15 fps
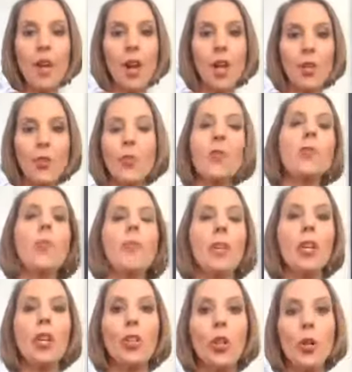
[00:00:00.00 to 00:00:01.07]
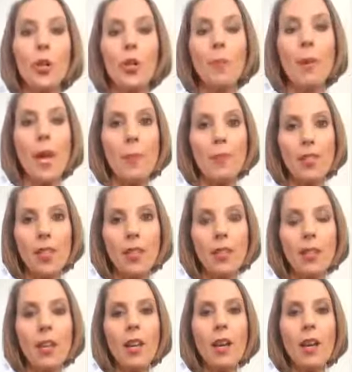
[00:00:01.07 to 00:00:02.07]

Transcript: I'll use something called okra pepsin.